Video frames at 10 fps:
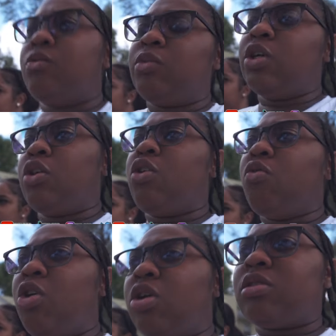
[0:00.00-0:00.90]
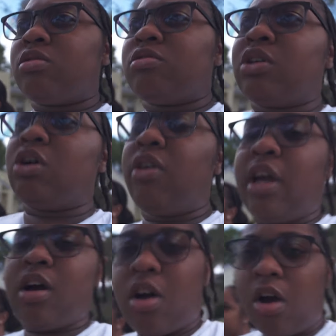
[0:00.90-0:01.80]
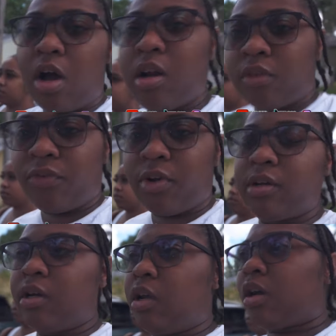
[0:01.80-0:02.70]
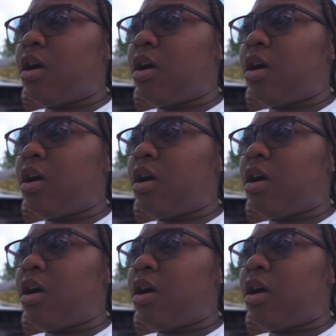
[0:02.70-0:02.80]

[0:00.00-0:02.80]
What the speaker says: We're gonna go walk, go get her car in the front of the